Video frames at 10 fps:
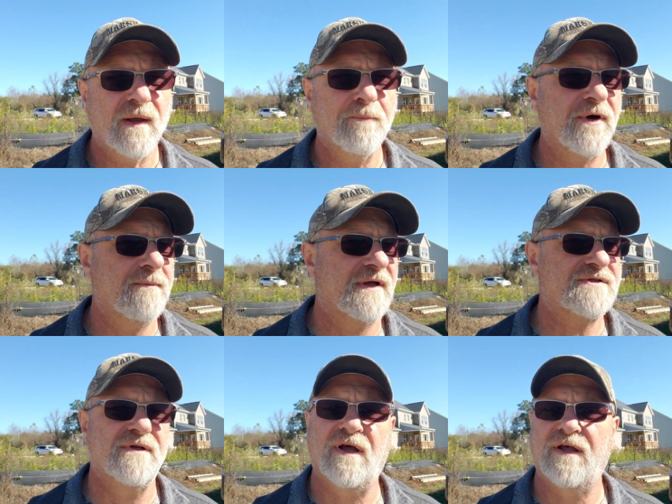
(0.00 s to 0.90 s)
I'm pretty
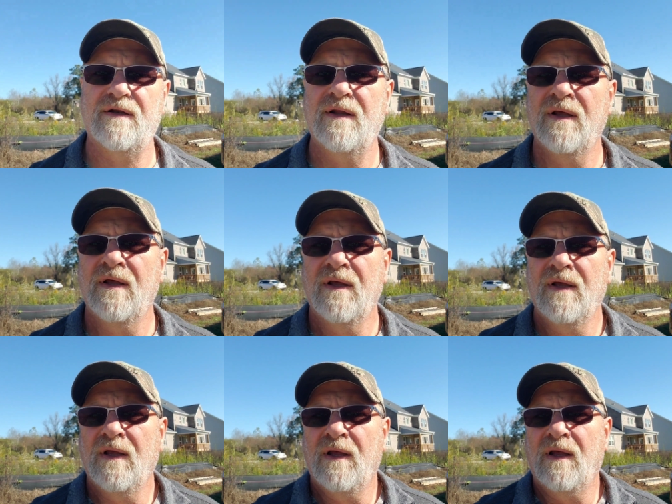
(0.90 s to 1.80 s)
much done
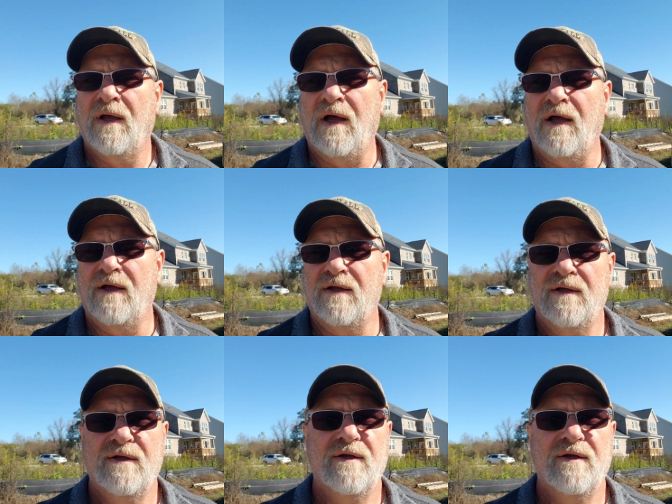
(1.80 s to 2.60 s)
uh,